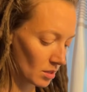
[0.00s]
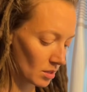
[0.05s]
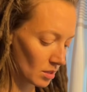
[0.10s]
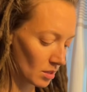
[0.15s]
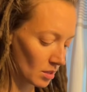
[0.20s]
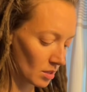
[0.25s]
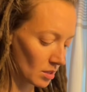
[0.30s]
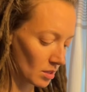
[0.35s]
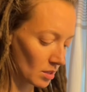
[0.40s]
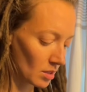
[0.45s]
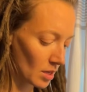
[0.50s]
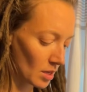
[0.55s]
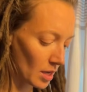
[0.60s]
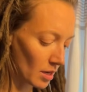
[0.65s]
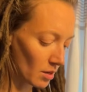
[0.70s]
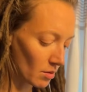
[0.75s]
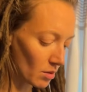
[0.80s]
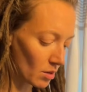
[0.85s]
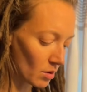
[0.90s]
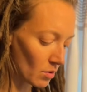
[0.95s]
And I
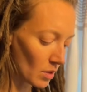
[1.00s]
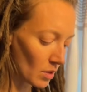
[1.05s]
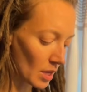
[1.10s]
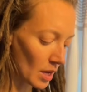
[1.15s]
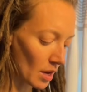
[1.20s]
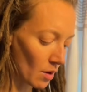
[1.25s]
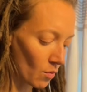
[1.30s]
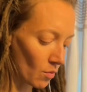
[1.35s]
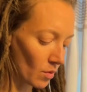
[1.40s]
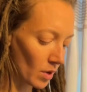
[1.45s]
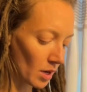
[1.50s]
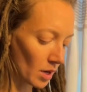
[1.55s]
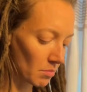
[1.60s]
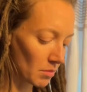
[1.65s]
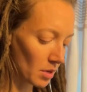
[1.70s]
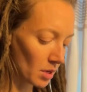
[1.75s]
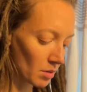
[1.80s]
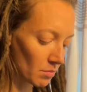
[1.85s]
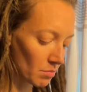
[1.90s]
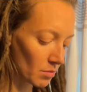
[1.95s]
don't know yet when I'm
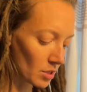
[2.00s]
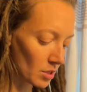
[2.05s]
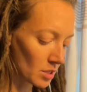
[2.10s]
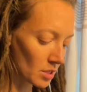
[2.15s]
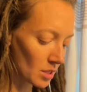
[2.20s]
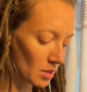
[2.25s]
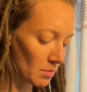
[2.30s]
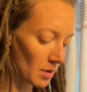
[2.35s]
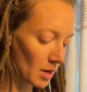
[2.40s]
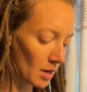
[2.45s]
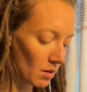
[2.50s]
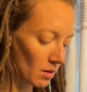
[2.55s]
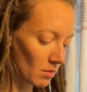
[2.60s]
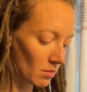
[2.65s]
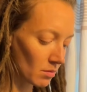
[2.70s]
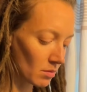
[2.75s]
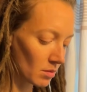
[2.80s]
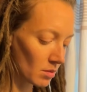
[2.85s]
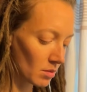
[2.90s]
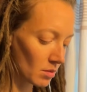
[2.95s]
going to brush them out.
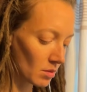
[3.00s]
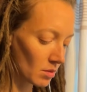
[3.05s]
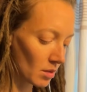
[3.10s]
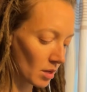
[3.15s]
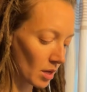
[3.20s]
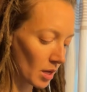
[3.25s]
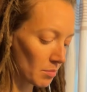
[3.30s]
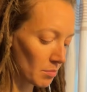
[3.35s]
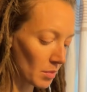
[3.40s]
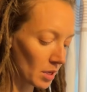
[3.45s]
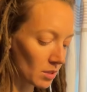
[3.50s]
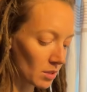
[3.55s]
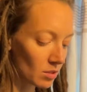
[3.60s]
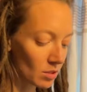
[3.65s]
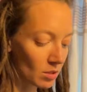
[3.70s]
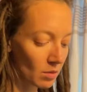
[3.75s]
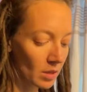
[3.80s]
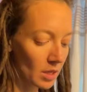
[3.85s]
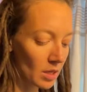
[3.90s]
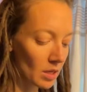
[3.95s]
I might
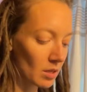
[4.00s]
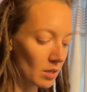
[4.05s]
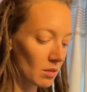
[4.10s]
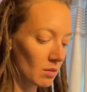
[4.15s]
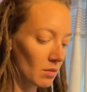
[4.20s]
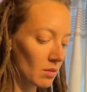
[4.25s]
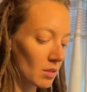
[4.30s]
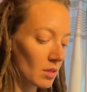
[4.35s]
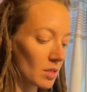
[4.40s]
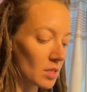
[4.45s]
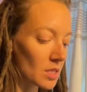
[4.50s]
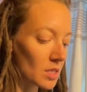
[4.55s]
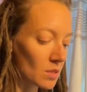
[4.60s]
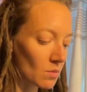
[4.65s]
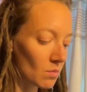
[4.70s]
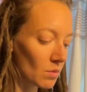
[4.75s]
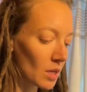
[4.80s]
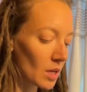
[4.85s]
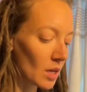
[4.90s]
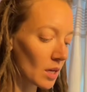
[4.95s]
do it this
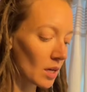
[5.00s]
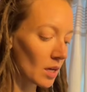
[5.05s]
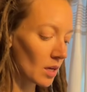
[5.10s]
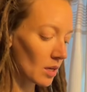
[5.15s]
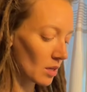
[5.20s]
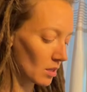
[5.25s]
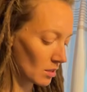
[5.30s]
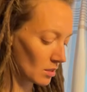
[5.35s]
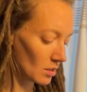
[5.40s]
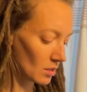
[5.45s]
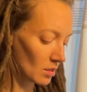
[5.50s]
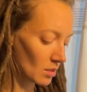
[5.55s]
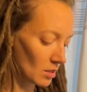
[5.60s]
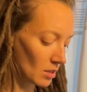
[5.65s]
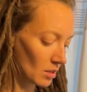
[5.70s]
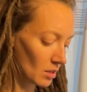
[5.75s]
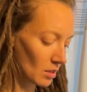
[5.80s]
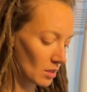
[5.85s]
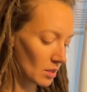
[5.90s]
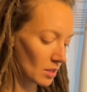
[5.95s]
weekend.
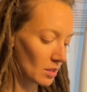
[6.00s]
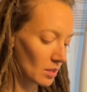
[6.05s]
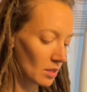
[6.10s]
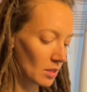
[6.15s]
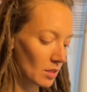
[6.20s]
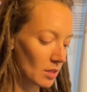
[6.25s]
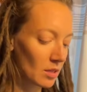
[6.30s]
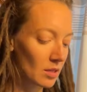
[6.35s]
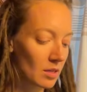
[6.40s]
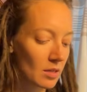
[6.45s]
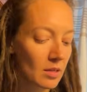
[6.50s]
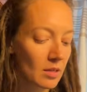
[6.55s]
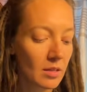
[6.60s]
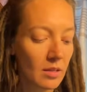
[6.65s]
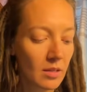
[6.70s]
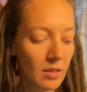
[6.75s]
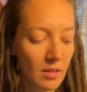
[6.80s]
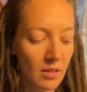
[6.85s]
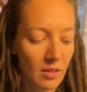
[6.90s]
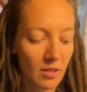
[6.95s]
Look
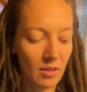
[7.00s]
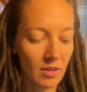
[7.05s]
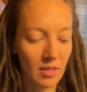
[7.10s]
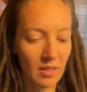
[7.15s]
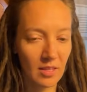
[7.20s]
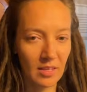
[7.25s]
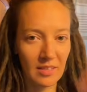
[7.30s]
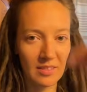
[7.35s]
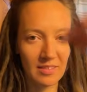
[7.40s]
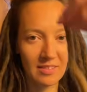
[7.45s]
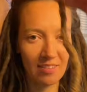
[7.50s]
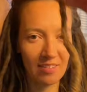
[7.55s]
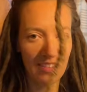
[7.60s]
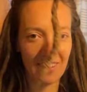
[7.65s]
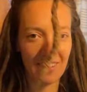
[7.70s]
at this.